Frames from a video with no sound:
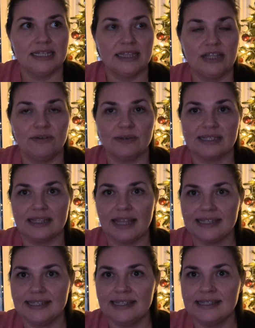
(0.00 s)
There was
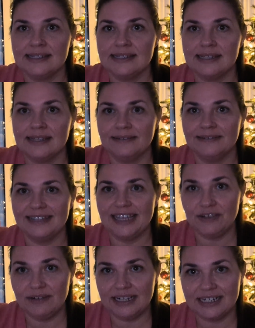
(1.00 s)
lessons that
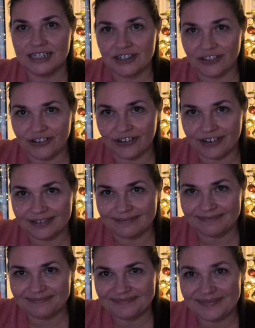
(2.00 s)
you needed to learn,
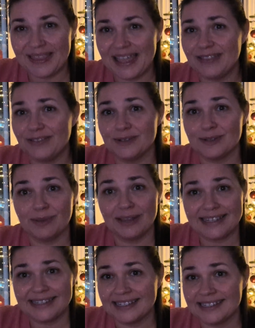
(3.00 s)
and there's
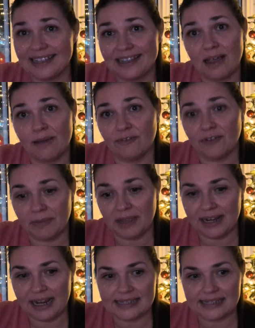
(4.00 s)
blessings that come from it.